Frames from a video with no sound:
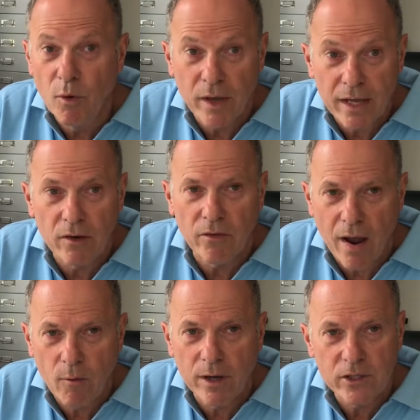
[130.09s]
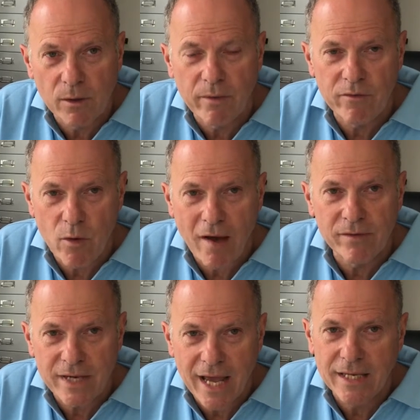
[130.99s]
book in on that workshop if you
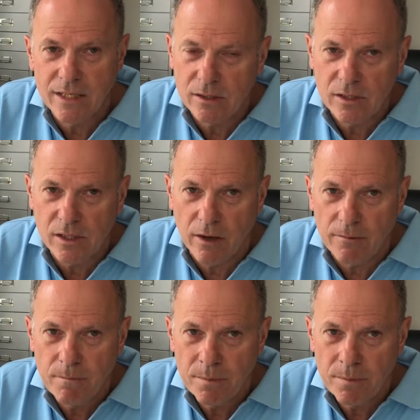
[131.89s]
haven't yet done so.